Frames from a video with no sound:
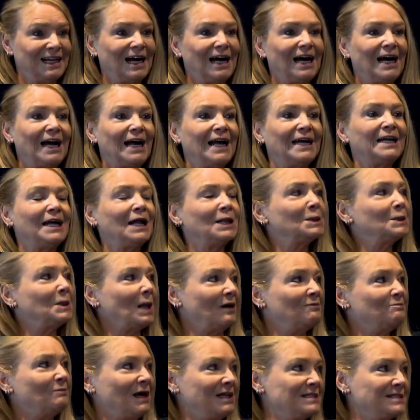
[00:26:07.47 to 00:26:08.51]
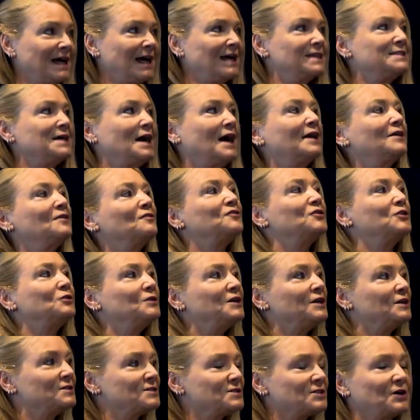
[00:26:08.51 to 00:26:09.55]
I love, my dad died a few
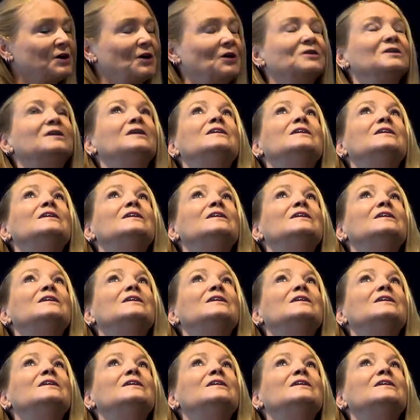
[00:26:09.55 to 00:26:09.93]
years ago.